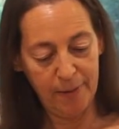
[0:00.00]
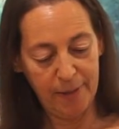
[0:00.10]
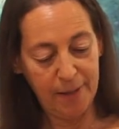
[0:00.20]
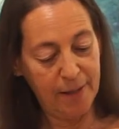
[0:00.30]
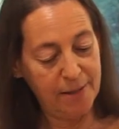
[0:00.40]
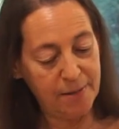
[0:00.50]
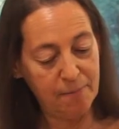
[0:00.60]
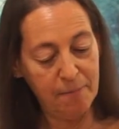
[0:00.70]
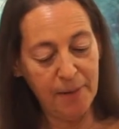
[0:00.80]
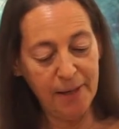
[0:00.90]
And as
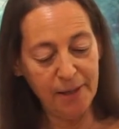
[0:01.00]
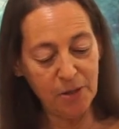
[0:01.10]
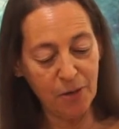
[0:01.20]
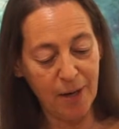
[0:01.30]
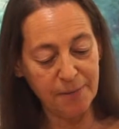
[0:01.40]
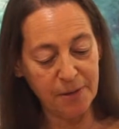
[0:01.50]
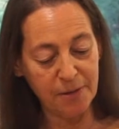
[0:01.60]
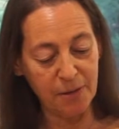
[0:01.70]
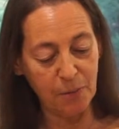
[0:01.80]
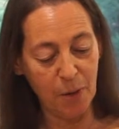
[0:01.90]
many drops
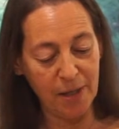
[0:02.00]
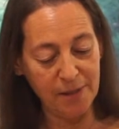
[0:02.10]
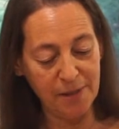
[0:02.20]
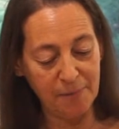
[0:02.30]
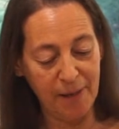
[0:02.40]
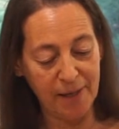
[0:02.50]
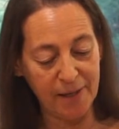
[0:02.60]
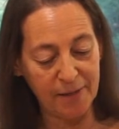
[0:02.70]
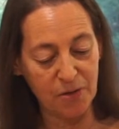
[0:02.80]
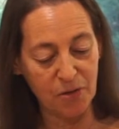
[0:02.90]
as you want to make
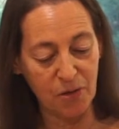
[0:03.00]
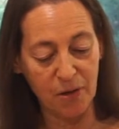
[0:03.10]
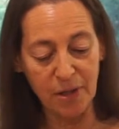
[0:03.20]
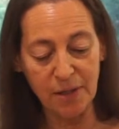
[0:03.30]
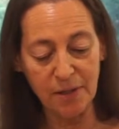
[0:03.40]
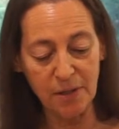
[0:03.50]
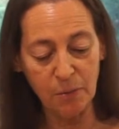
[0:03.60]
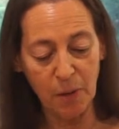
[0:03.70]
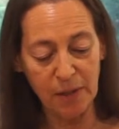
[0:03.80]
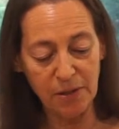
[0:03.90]
it as dark as you
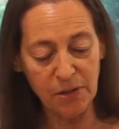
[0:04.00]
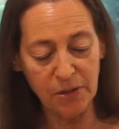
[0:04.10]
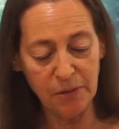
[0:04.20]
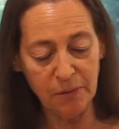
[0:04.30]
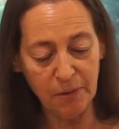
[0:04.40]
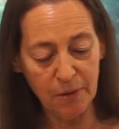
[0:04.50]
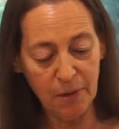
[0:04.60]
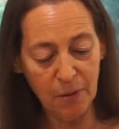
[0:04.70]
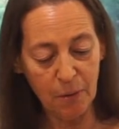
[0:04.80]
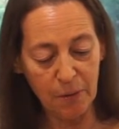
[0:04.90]
want to,
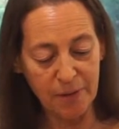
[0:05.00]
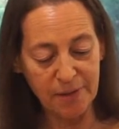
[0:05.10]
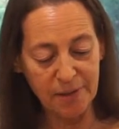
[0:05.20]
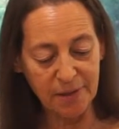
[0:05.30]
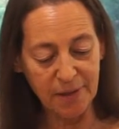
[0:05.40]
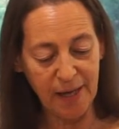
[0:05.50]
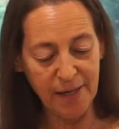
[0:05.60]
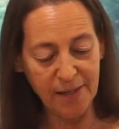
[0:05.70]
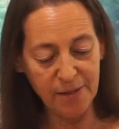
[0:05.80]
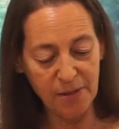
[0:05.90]
or as
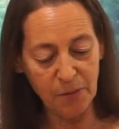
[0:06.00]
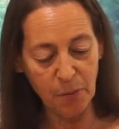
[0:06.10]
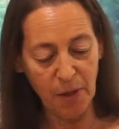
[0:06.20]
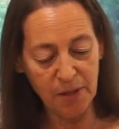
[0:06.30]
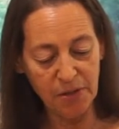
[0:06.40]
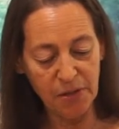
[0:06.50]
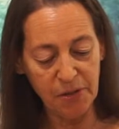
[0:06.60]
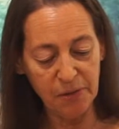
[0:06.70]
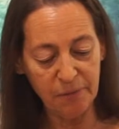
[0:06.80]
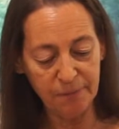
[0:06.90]
light as you want
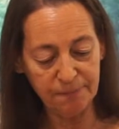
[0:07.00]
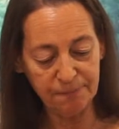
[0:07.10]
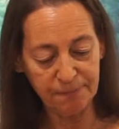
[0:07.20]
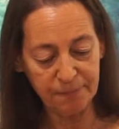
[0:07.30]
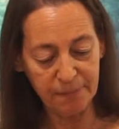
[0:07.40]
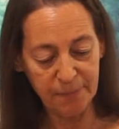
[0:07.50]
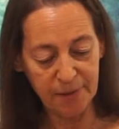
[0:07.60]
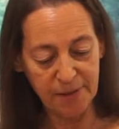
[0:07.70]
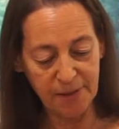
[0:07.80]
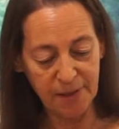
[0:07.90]
to.
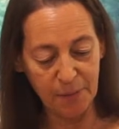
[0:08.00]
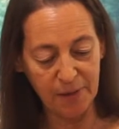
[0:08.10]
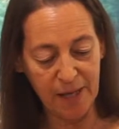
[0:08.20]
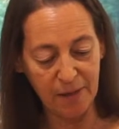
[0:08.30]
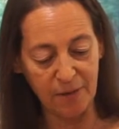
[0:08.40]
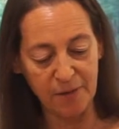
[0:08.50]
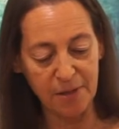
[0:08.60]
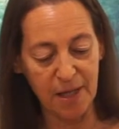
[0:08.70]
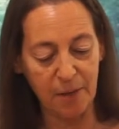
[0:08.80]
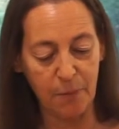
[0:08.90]
Let's see what that looks
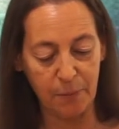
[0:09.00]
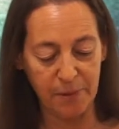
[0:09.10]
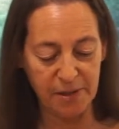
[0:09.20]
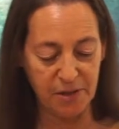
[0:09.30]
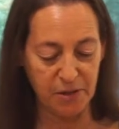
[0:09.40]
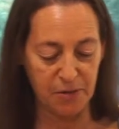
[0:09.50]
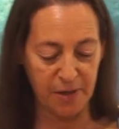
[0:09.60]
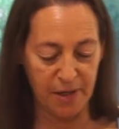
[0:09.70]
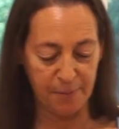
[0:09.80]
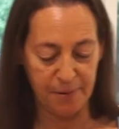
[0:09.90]
like when we stir
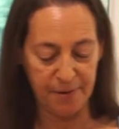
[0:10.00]
it up.